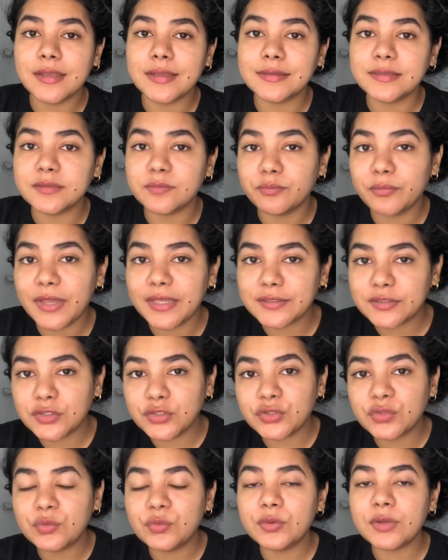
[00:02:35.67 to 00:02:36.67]
it's best
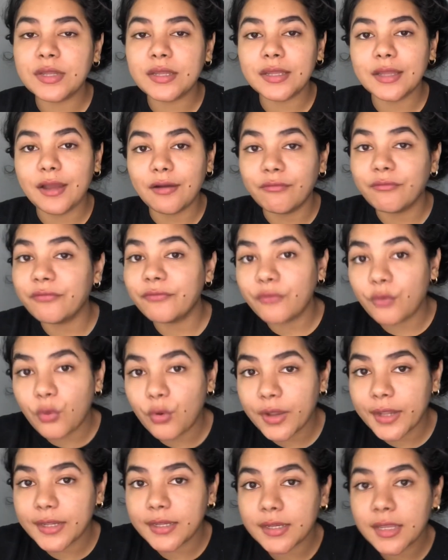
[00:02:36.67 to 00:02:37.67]
to
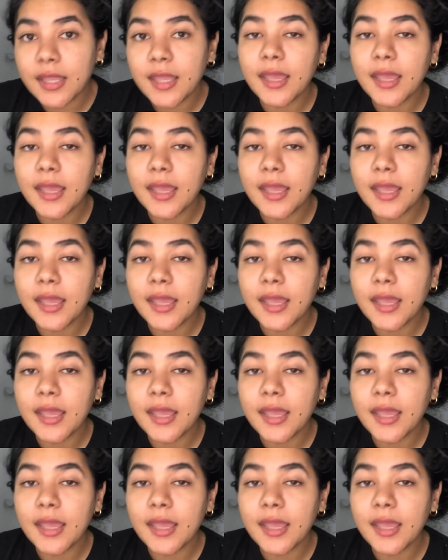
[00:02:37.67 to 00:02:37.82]
avoid